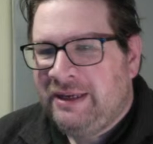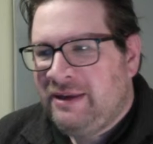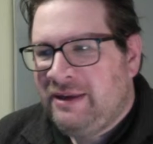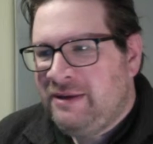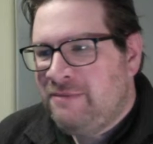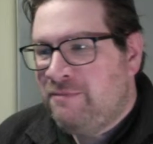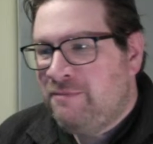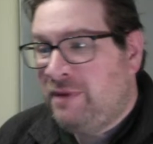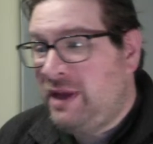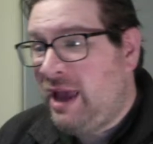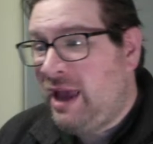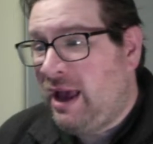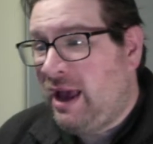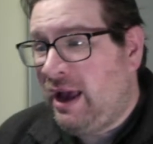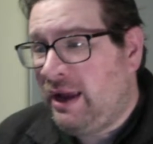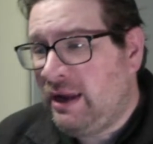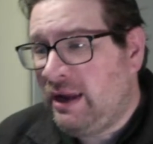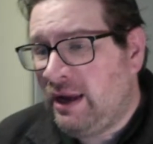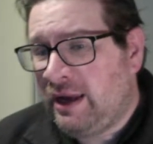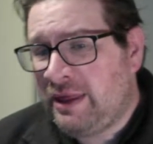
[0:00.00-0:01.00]
But
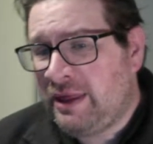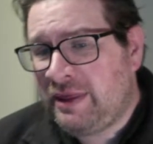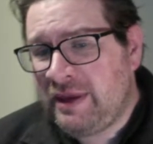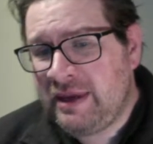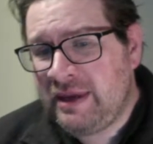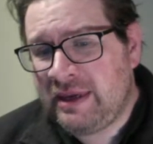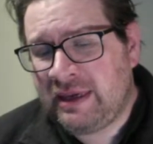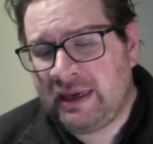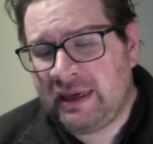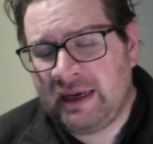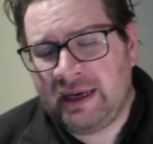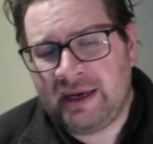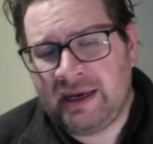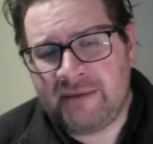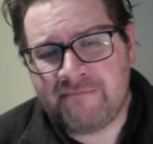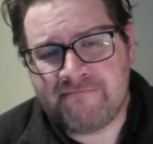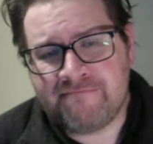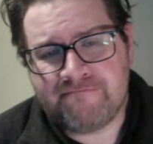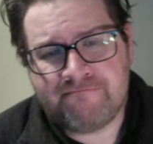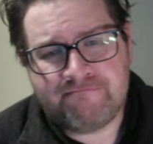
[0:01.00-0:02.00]
yeah, I think I
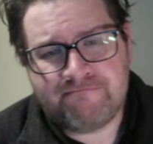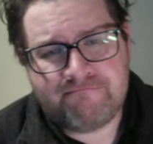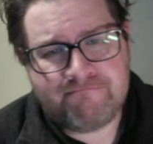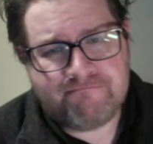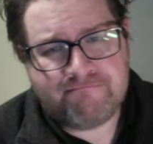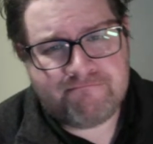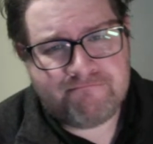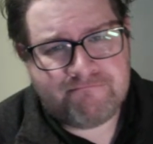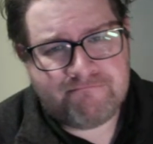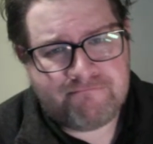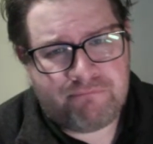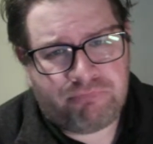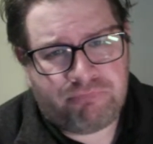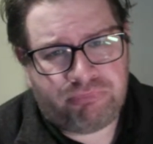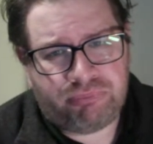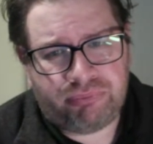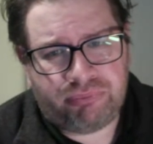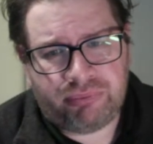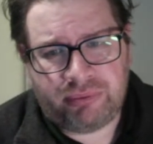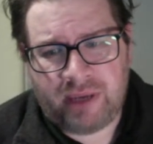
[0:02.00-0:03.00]

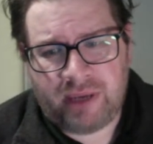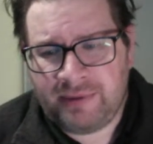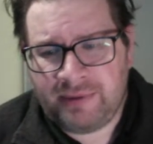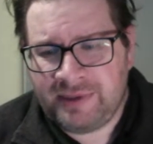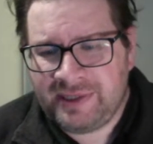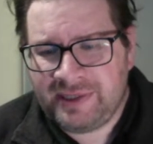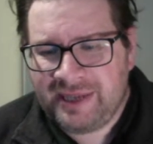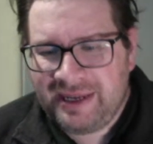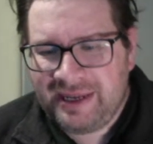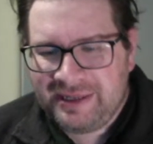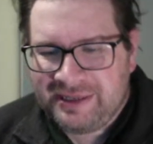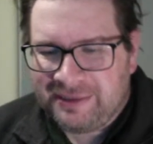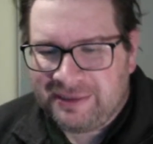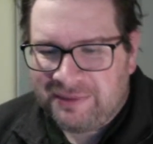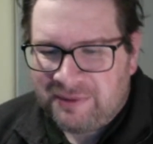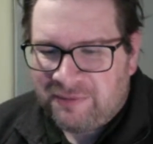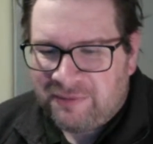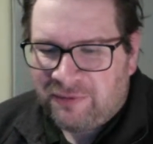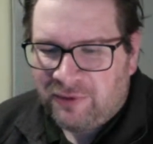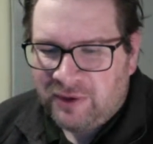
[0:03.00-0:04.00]
was saying
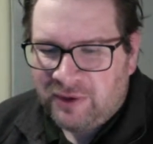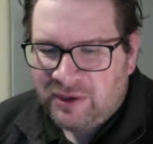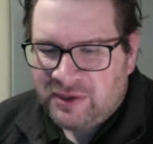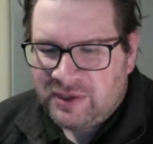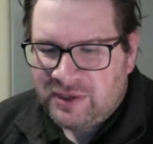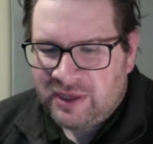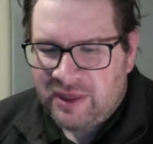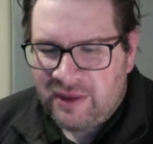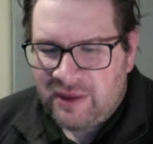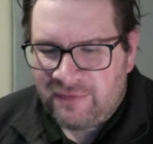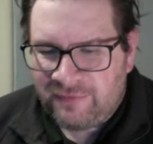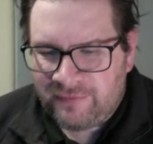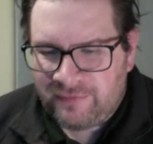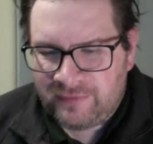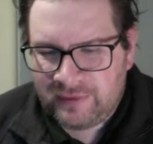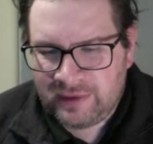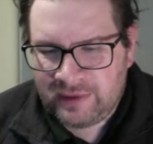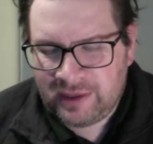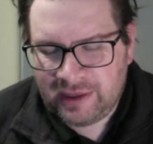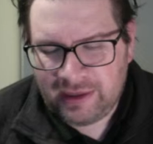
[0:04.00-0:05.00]
something before you said that.
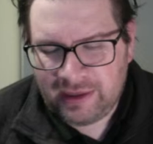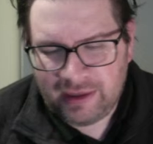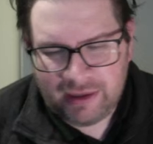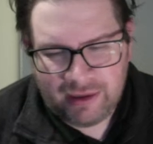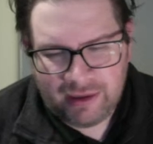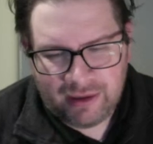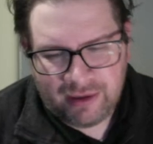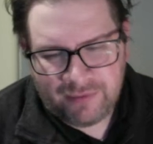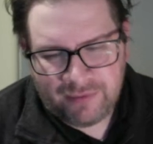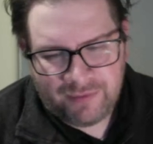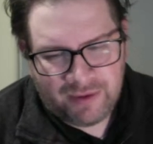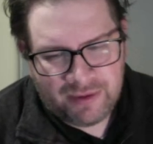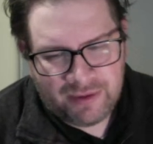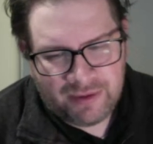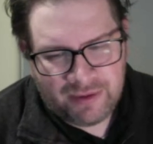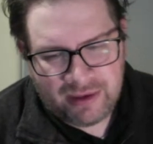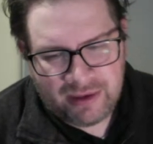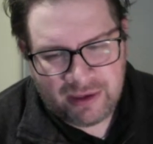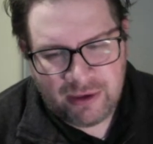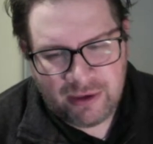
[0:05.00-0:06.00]
I found
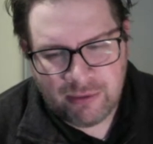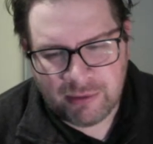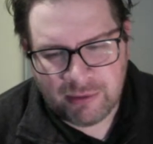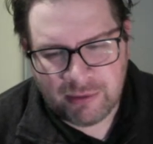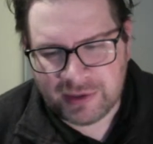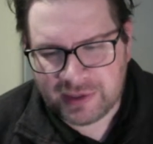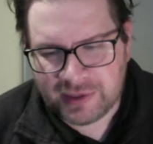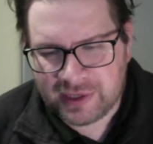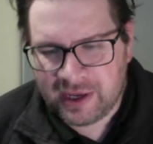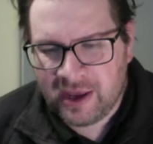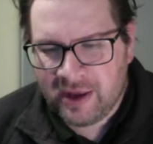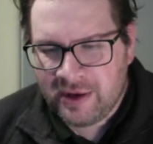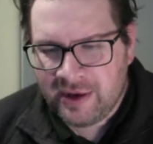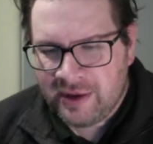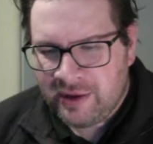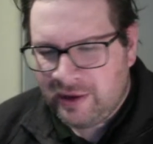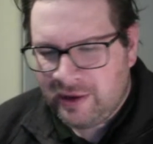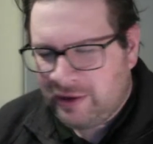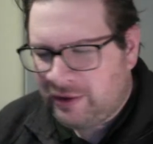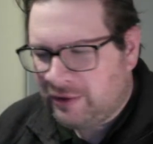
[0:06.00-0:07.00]
that humorous, Scott.
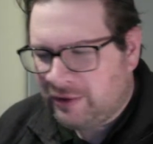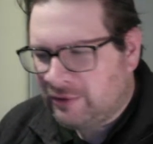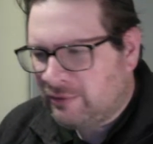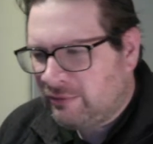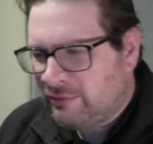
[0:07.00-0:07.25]
Thank you.